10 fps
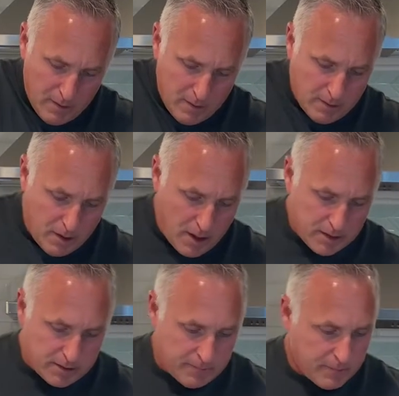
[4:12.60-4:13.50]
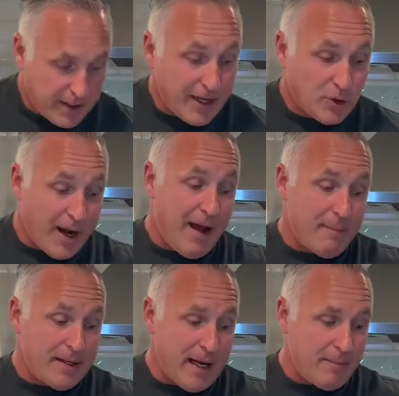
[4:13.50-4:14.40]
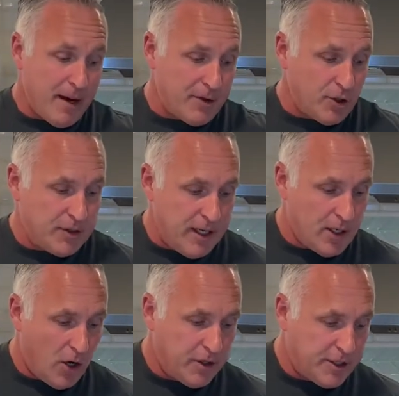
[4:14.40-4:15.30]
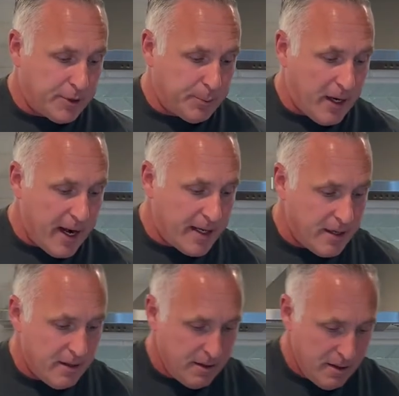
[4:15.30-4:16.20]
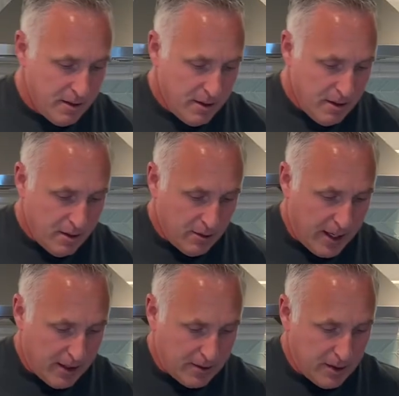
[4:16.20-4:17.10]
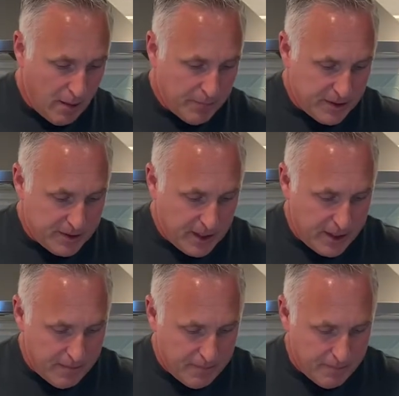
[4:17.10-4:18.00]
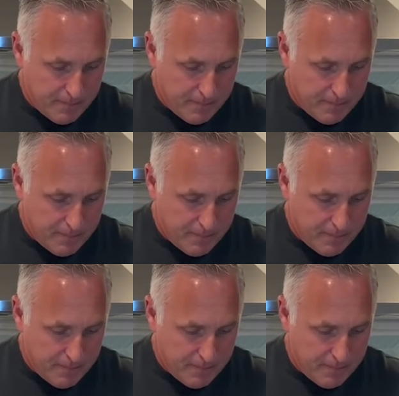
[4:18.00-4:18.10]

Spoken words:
Awesome. Okay, so I have my 9x13 already sprayed. Okay, let's dump this in.